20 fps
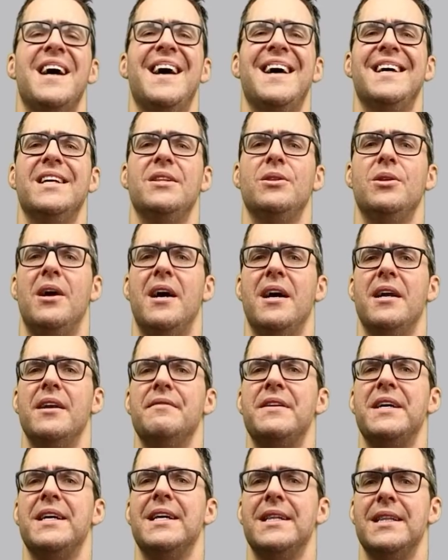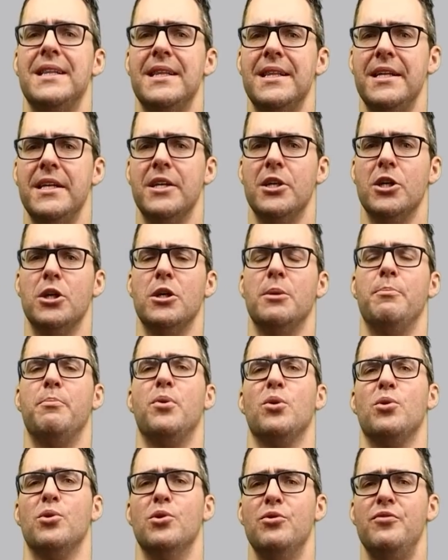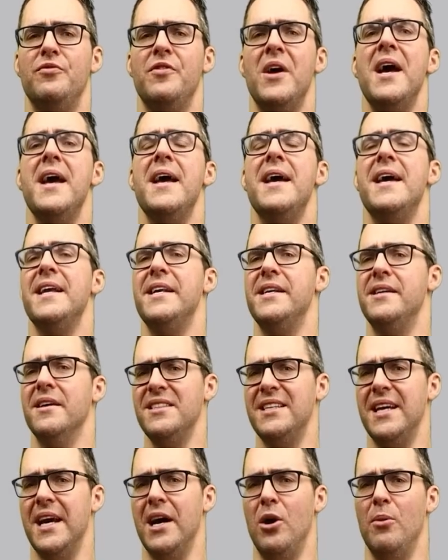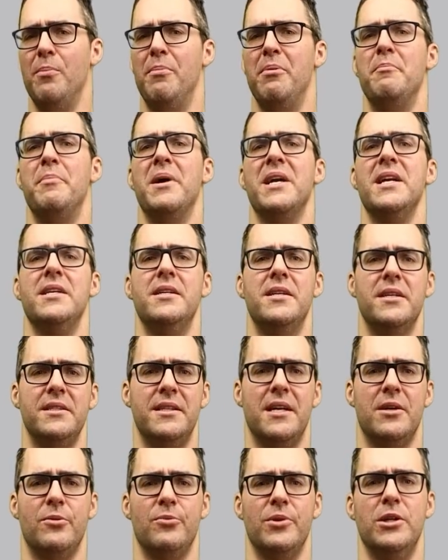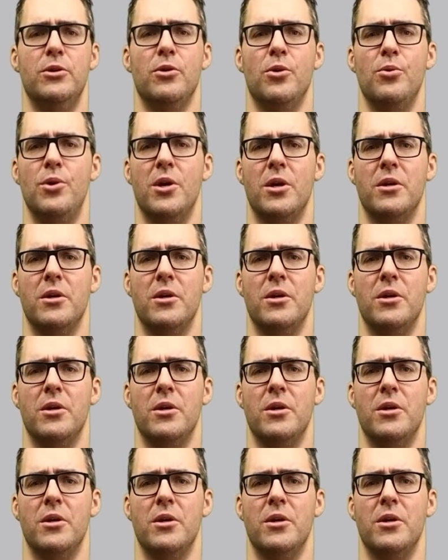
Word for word: not a lot of clear proof. It does help, but it does not regrow